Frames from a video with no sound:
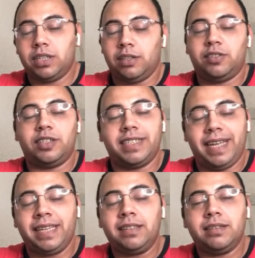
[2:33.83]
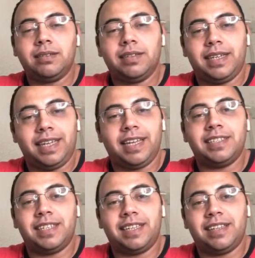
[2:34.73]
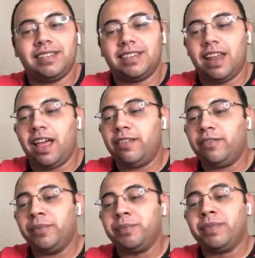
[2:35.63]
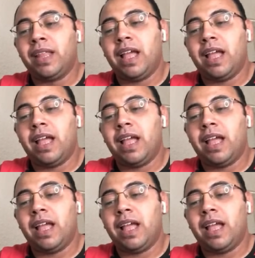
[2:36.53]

or answer it here in this live.